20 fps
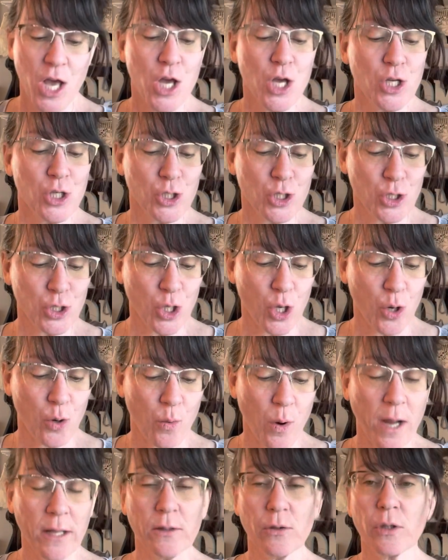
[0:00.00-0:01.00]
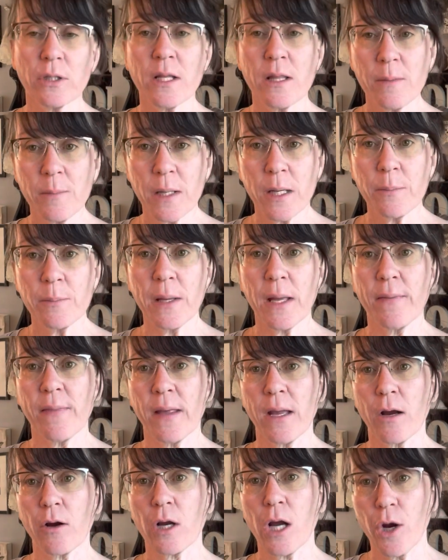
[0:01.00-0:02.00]
So I looked them up and they
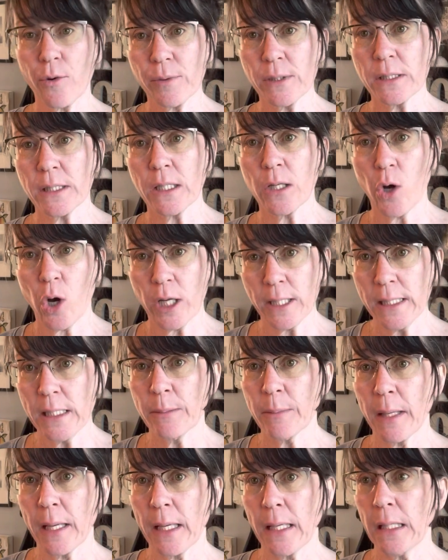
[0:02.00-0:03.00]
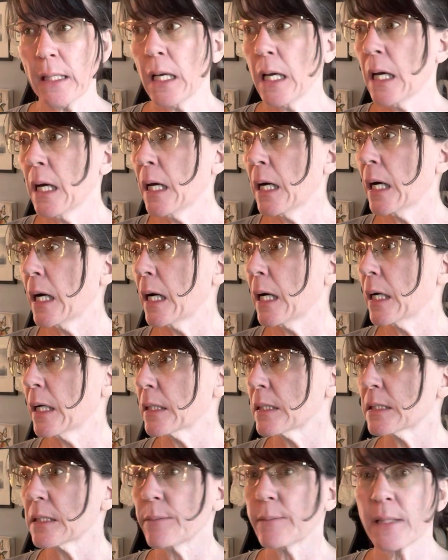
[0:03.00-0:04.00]
are currently on eBay.
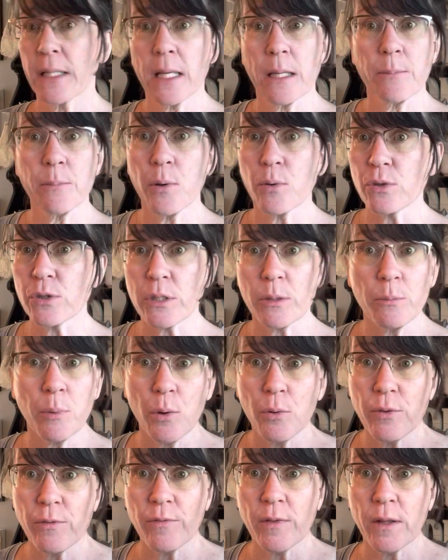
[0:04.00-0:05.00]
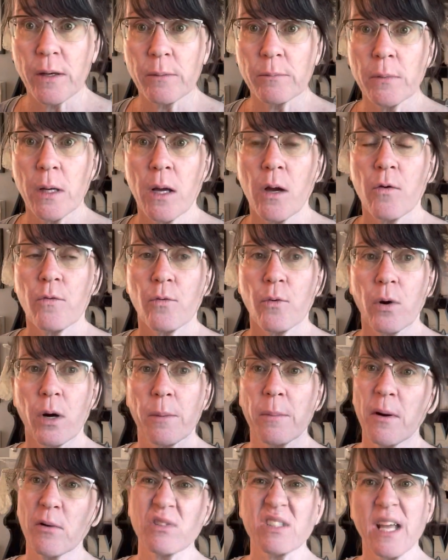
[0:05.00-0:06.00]
Somebody had posted both of them for
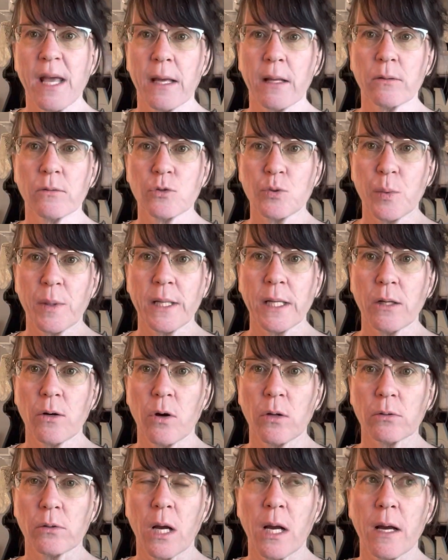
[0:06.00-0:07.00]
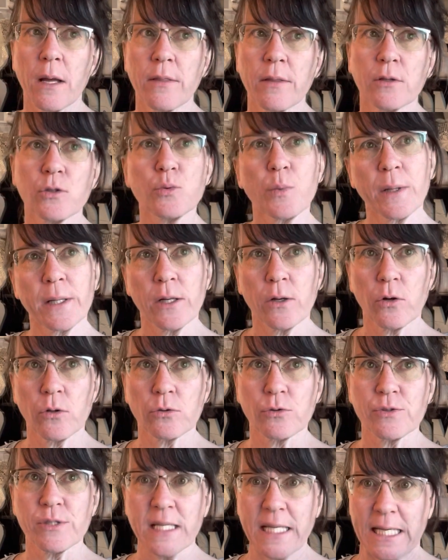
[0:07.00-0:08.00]
about $10, $20, I think
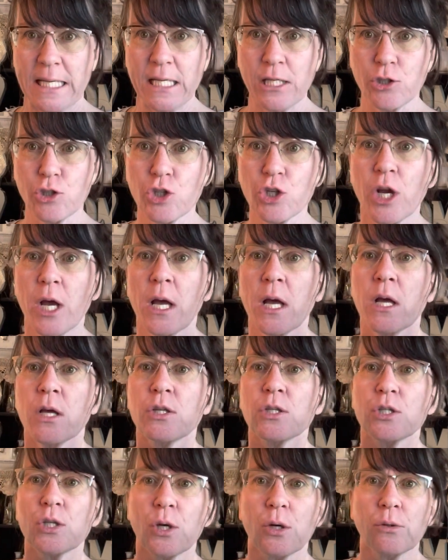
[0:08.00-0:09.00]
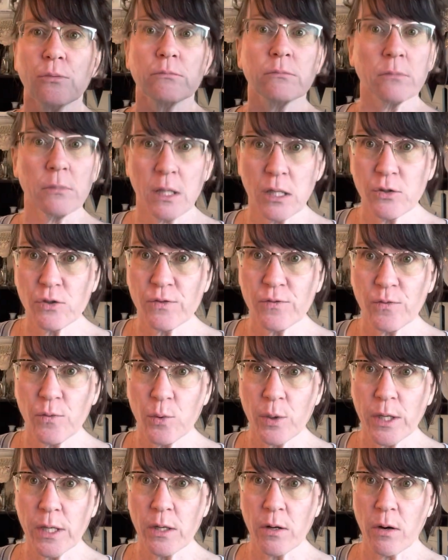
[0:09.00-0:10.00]
$20 each. So there's
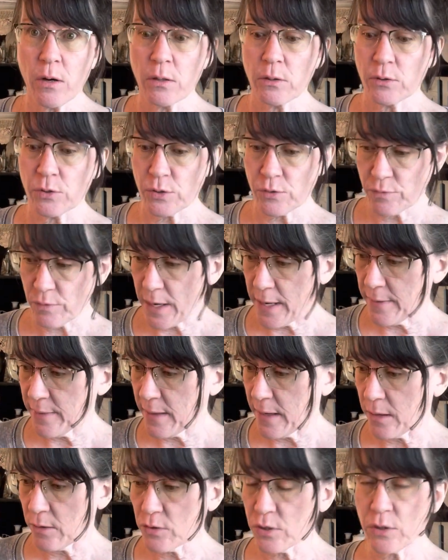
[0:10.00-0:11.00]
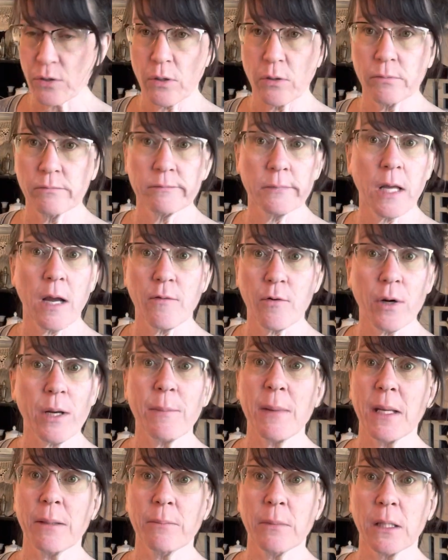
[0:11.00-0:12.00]
$40 right there. So I've already
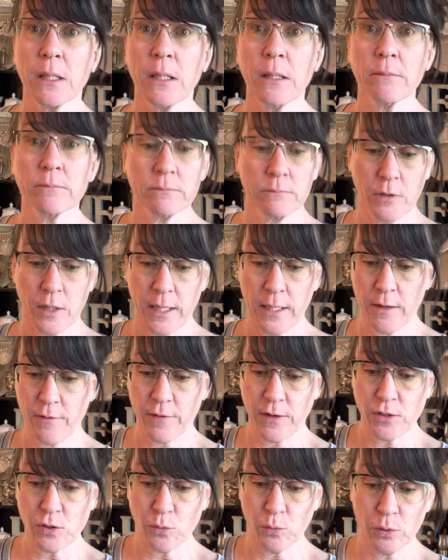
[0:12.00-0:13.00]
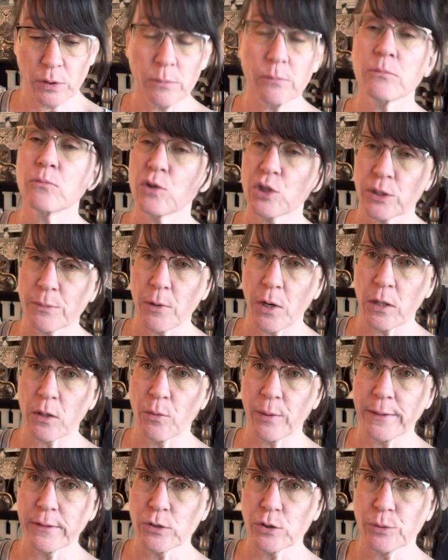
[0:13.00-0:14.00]
made money, right? If I sold them, which I'm not
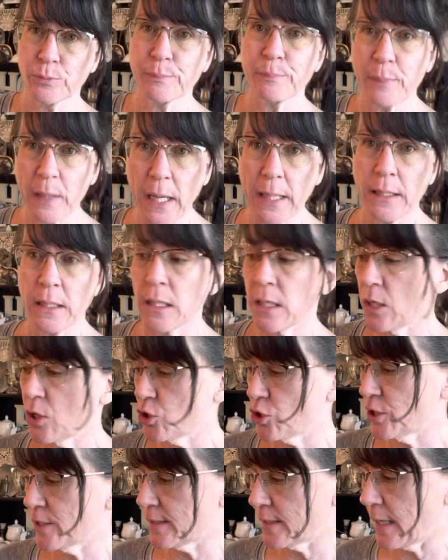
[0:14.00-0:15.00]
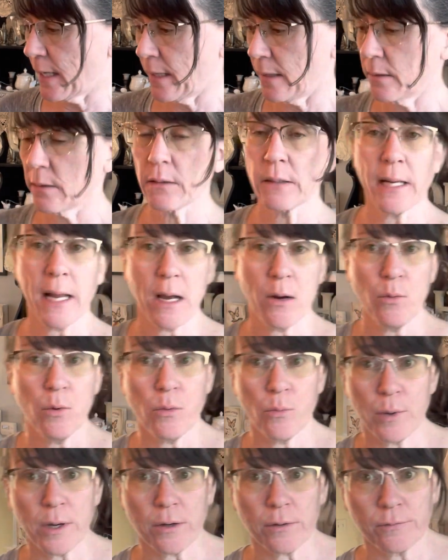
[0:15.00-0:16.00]
going to, but just saying now
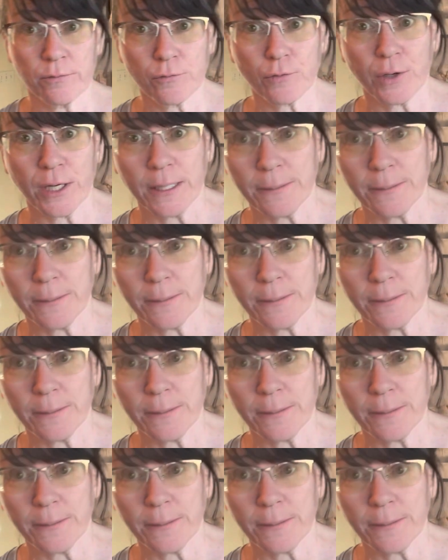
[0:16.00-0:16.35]
we are free